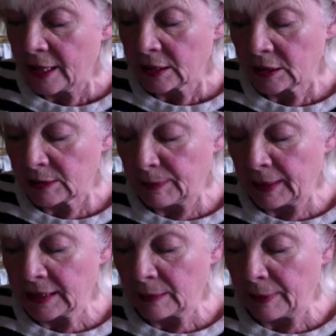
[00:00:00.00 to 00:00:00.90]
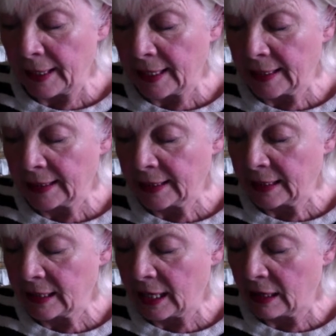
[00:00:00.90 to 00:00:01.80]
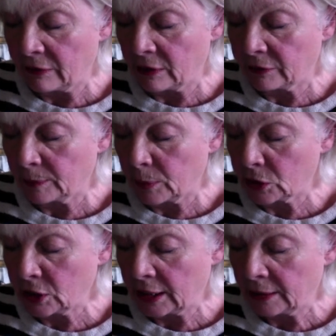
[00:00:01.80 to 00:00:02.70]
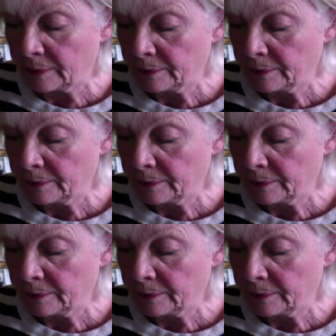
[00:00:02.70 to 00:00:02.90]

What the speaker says: to speed up healing in any area of the body.